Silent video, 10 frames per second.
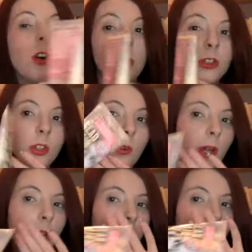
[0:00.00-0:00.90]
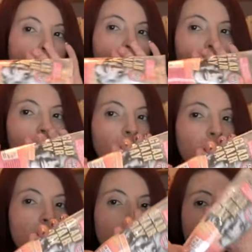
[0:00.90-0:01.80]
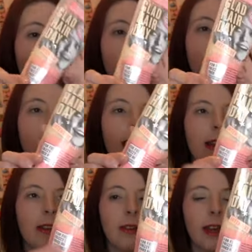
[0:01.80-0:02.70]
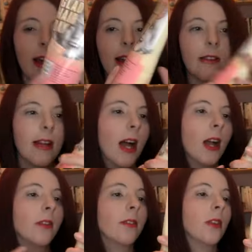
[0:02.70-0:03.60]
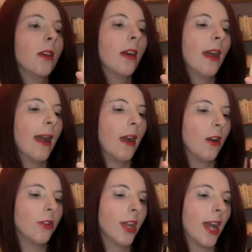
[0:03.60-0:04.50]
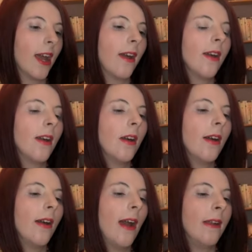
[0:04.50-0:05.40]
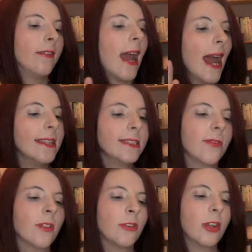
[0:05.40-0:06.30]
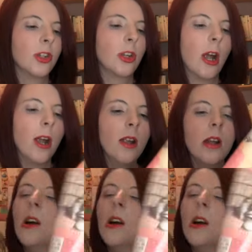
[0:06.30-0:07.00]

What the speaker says: also a new purchase. This is the Glad Hair Day Intensive Conditioner.